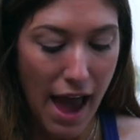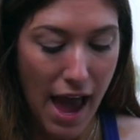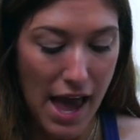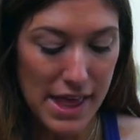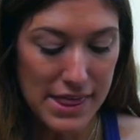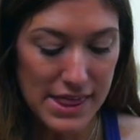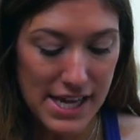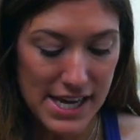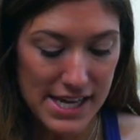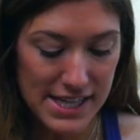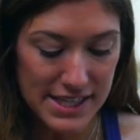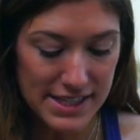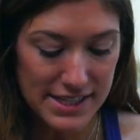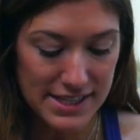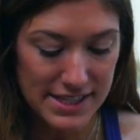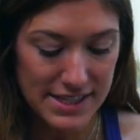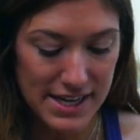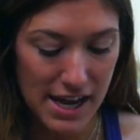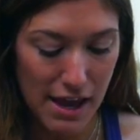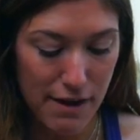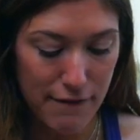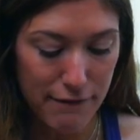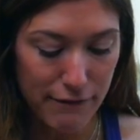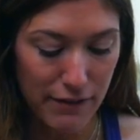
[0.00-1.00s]
And then
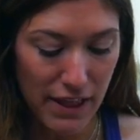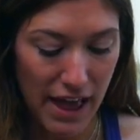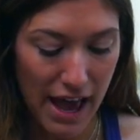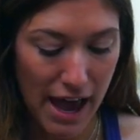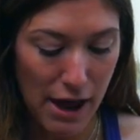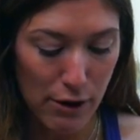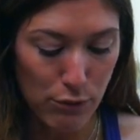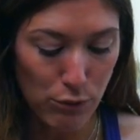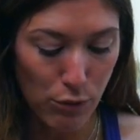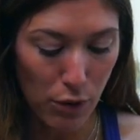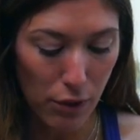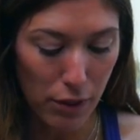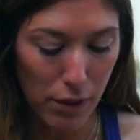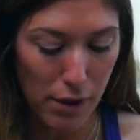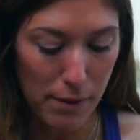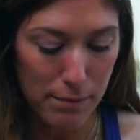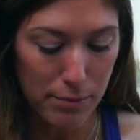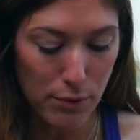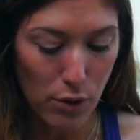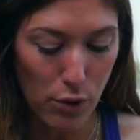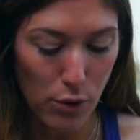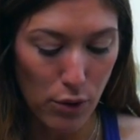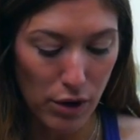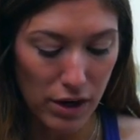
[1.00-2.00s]
stay flat, roll up
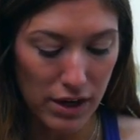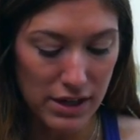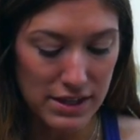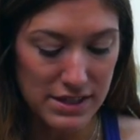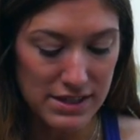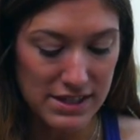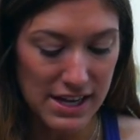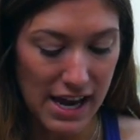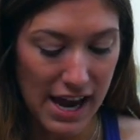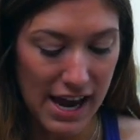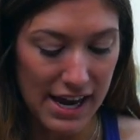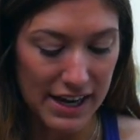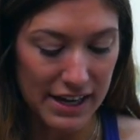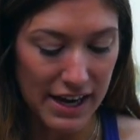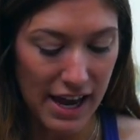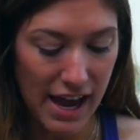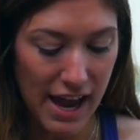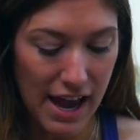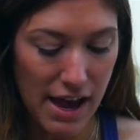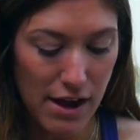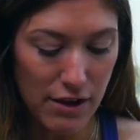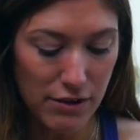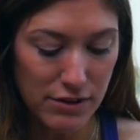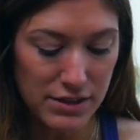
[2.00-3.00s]
cork side
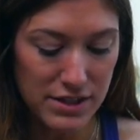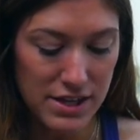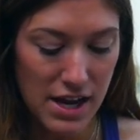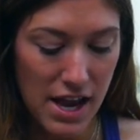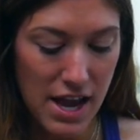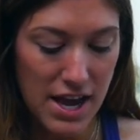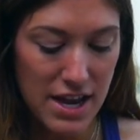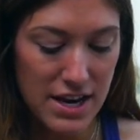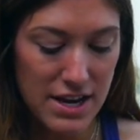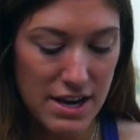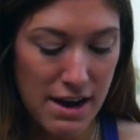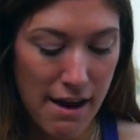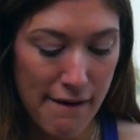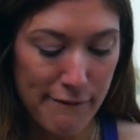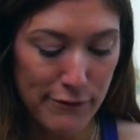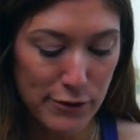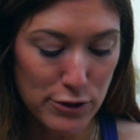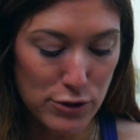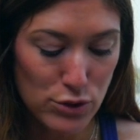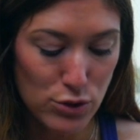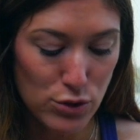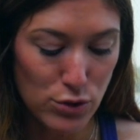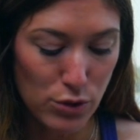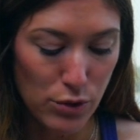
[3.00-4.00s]
out, never
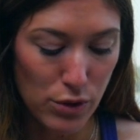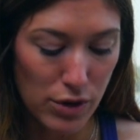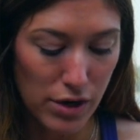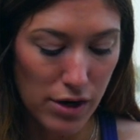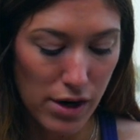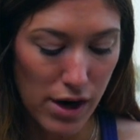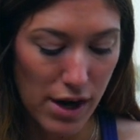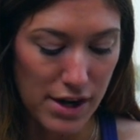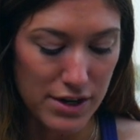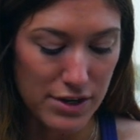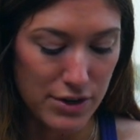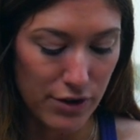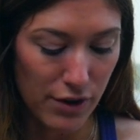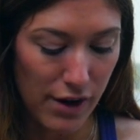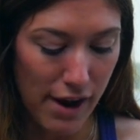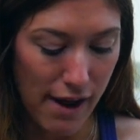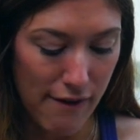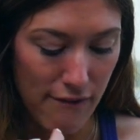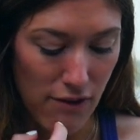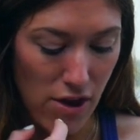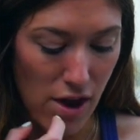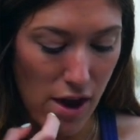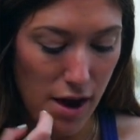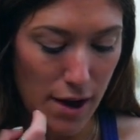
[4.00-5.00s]
store under
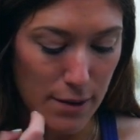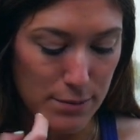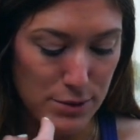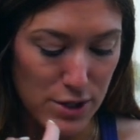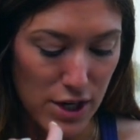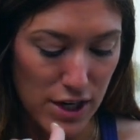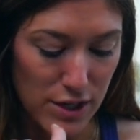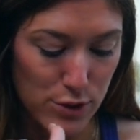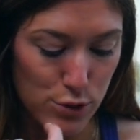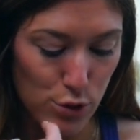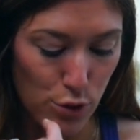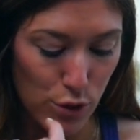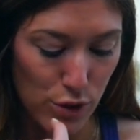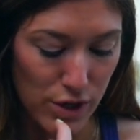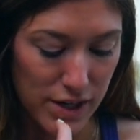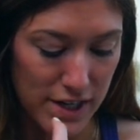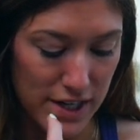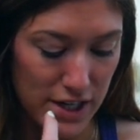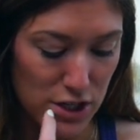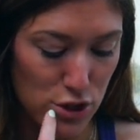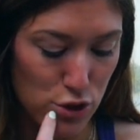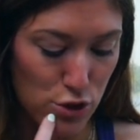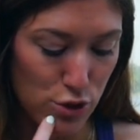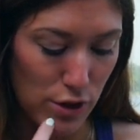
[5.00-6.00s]
heavy objects or in
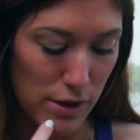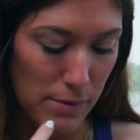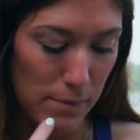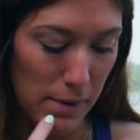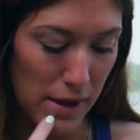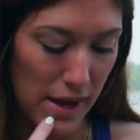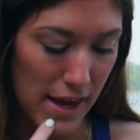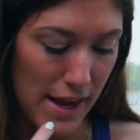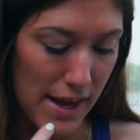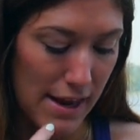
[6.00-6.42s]
extreme heat.